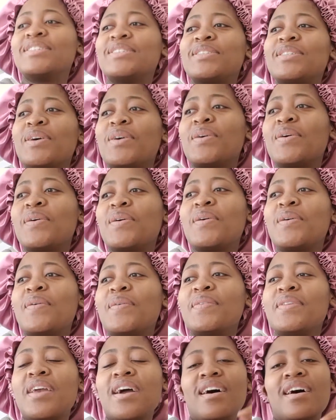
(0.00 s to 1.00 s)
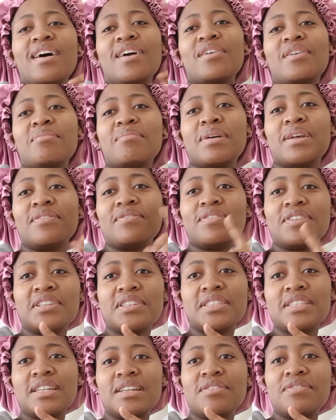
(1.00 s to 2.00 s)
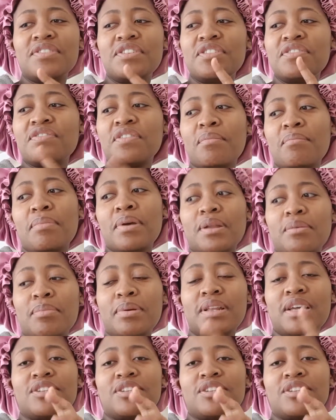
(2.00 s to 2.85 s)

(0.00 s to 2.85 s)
So yeah, I got my first delivery from PatPat.